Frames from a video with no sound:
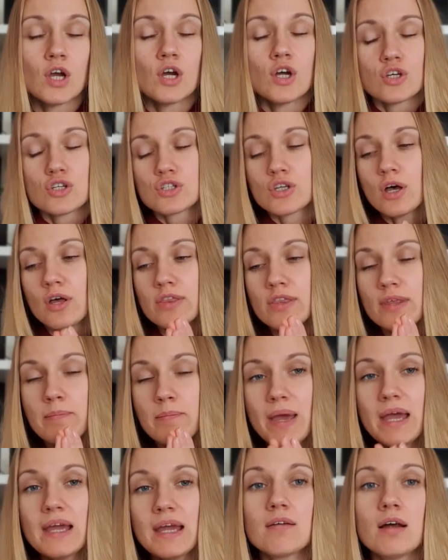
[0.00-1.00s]
So the
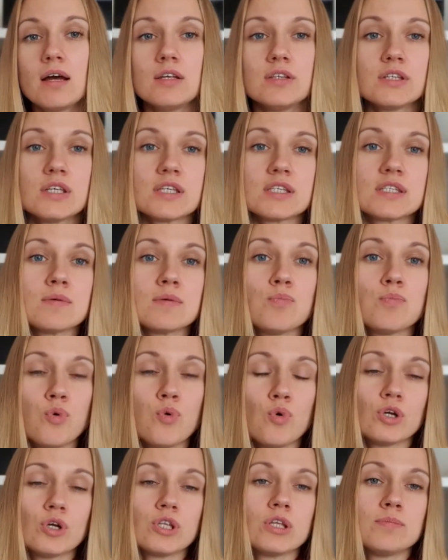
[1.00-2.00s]
background is
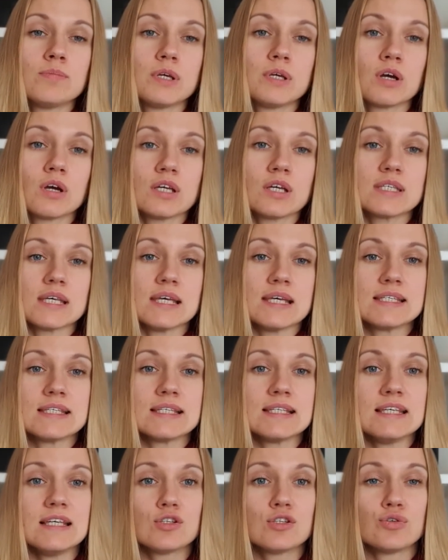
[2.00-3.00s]
important because it's
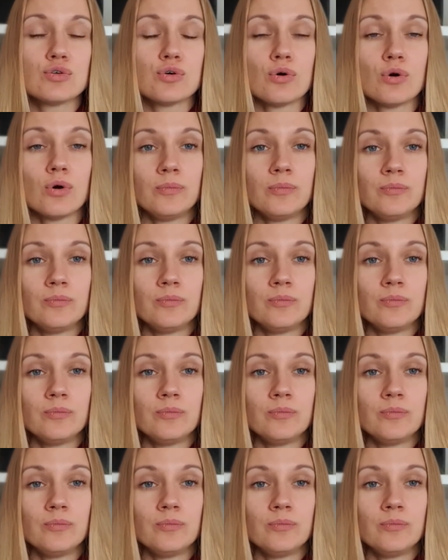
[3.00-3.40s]
need to